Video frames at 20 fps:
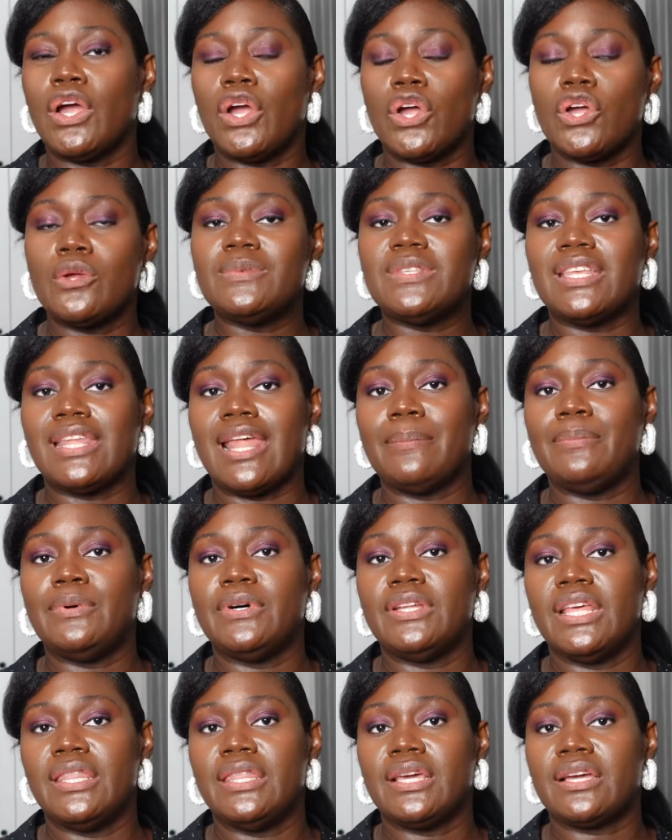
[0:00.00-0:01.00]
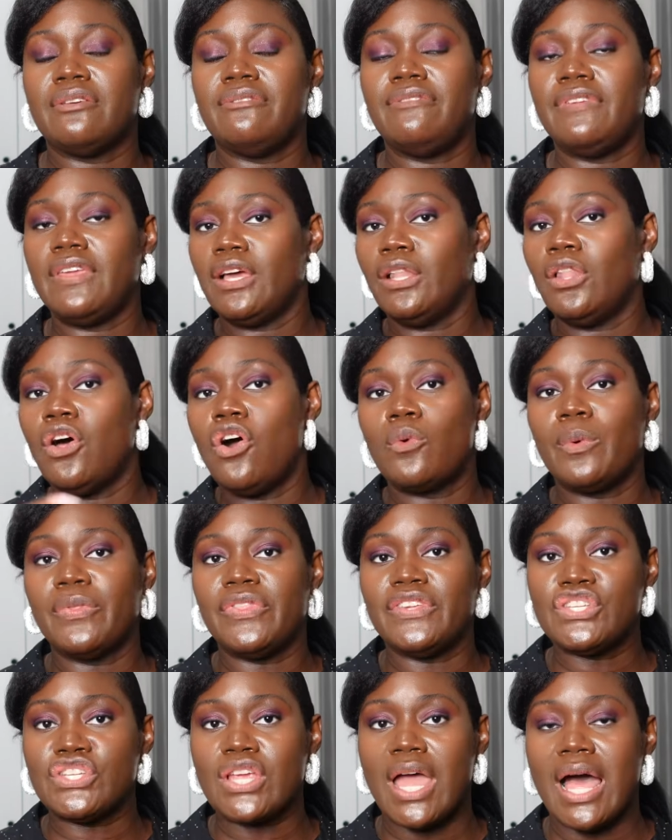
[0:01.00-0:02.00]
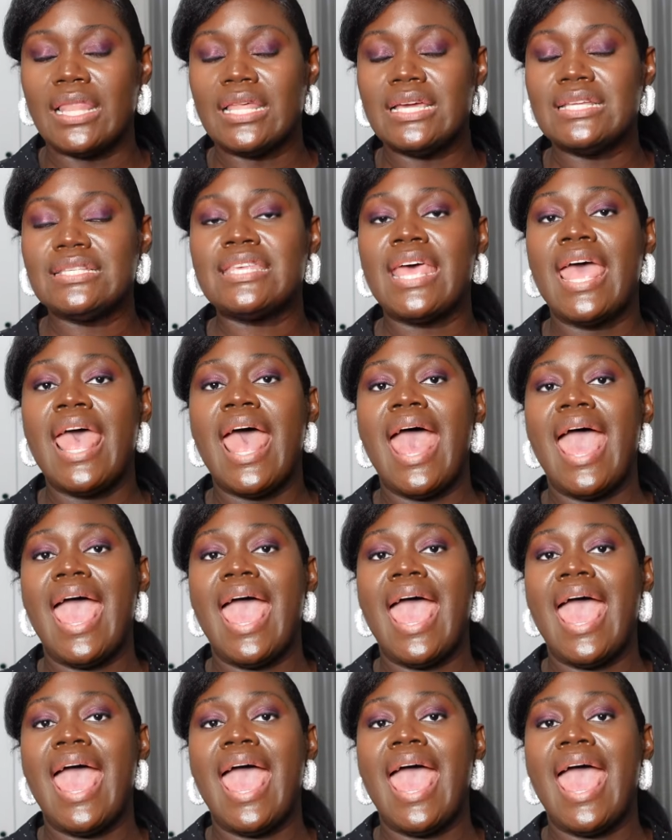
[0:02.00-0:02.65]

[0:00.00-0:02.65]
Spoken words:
herbs that I put in the confit along with the shallots,